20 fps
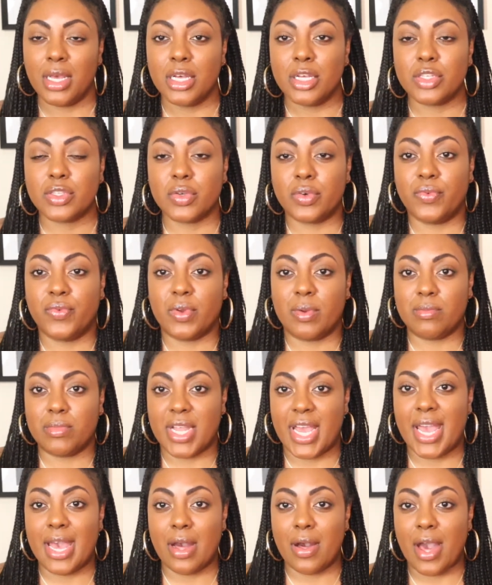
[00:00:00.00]
So from
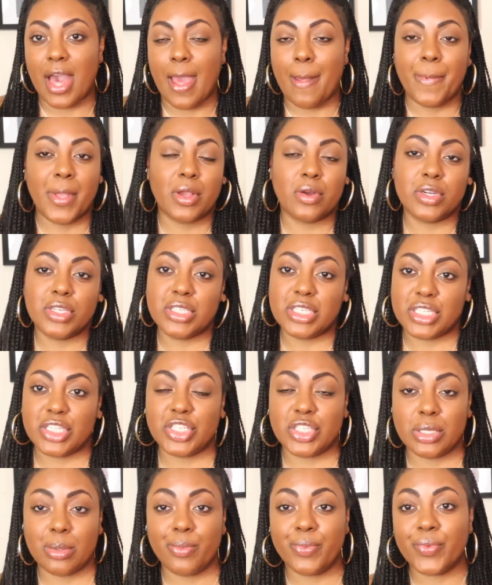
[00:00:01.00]
now, I've been going to the
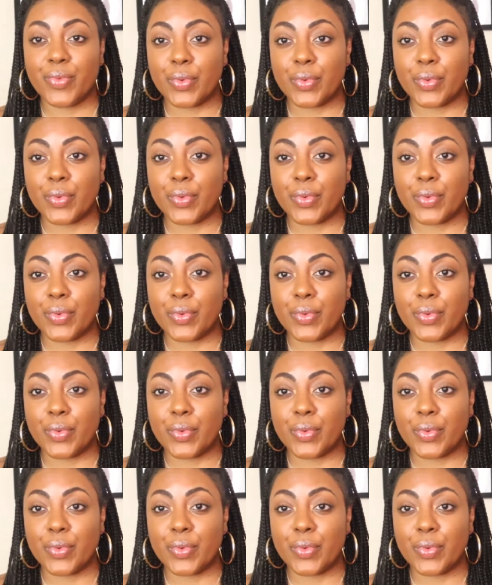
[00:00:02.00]
gym